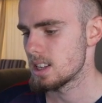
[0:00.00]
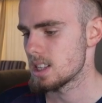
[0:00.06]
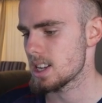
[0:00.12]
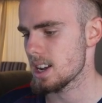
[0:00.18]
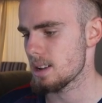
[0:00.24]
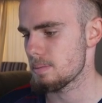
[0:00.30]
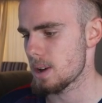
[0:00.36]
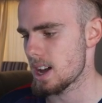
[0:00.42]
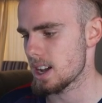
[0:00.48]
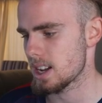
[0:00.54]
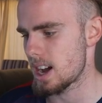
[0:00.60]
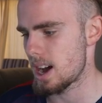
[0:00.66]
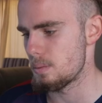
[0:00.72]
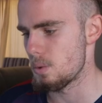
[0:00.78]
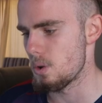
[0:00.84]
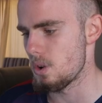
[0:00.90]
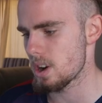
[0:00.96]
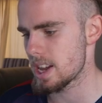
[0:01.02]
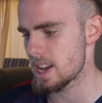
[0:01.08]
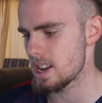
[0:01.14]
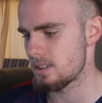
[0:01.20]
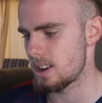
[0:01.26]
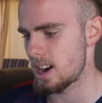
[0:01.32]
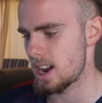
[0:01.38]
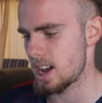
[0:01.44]
Take it back. I'm
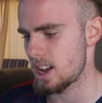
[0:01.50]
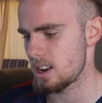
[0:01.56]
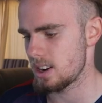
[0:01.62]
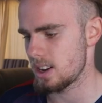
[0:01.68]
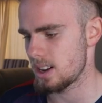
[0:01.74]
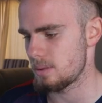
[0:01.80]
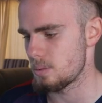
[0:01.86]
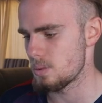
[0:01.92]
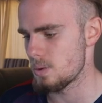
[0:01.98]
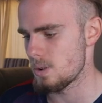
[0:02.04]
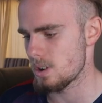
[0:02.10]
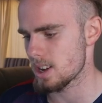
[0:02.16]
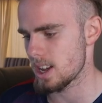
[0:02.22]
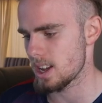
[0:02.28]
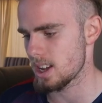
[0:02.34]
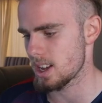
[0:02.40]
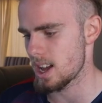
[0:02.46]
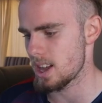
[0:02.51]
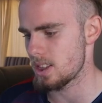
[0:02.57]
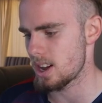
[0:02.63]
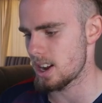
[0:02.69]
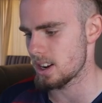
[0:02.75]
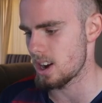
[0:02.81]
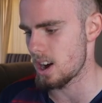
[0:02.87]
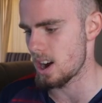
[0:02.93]
walking around, I'm walking, and
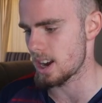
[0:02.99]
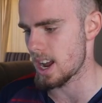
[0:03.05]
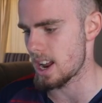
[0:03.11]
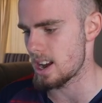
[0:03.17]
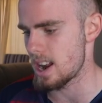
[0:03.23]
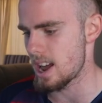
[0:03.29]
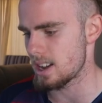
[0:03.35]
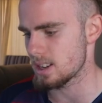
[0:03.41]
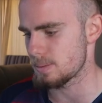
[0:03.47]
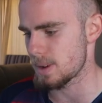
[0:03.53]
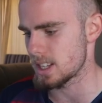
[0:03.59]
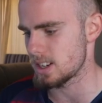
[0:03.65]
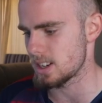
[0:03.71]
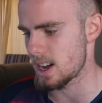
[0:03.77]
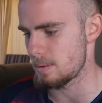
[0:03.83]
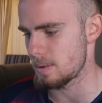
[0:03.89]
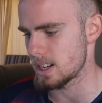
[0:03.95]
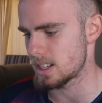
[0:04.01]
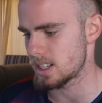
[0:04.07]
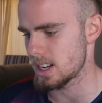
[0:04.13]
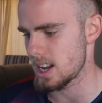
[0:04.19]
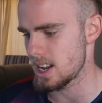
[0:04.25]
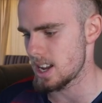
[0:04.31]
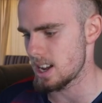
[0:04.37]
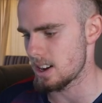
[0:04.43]
then I go, okay, now's my time. I
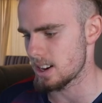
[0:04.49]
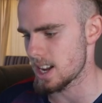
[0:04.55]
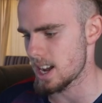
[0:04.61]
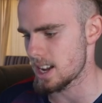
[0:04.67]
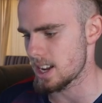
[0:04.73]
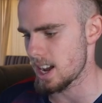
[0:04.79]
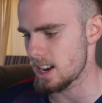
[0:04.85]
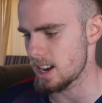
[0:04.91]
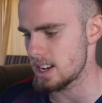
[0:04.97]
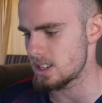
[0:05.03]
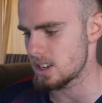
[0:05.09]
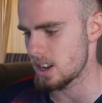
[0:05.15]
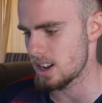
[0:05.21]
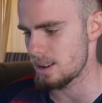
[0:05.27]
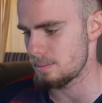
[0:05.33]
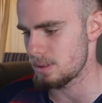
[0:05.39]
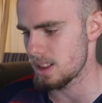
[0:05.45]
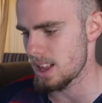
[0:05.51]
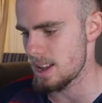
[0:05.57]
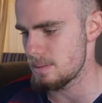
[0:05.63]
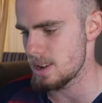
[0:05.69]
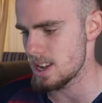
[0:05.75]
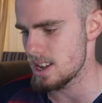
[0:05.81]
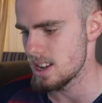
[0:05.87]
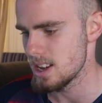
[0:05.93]
see, okay, can he turn and play
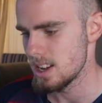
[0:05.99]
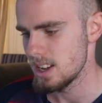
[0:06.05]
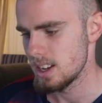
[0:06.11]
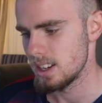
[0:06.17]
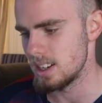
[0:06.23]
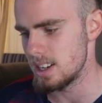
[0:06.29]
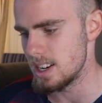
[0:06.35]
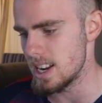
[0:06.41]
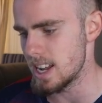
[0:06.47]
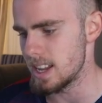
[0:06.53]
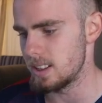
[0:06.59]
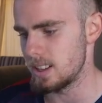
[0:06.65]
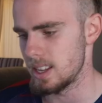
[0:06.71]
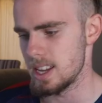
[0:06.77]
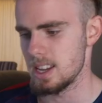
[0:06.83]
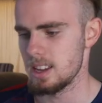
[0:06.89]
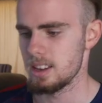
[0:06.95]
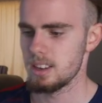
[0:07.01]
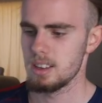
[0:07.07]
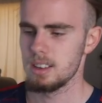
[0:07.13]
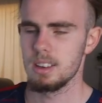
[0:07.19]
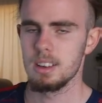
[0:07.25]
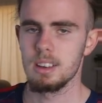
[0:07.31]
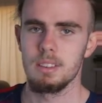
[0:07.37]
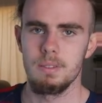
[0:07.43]
me? Nearly.
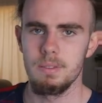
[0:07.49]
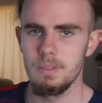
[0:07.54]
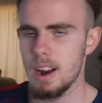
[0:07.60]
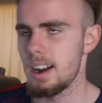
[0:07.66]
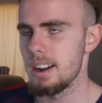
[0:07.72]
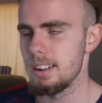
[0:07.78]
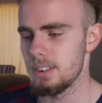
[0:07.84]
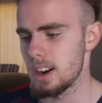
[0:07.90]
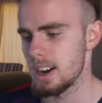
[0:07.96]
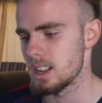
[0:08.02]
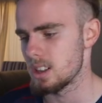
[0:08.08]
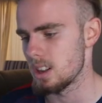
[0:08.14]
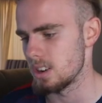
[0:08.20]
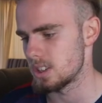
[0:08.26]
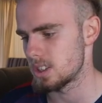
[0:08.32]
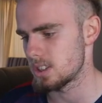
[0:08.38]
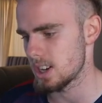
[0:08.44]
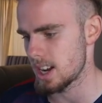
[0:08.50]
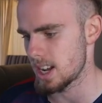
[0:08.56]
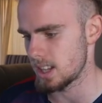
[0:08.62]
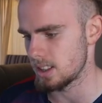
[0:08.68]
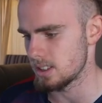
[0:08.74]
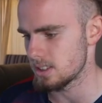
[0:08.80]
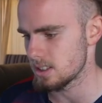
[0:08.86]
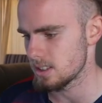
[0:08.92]
Very, very close
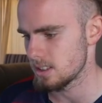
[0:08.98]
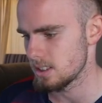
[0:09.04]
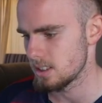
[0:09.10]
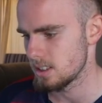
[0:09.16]
chance.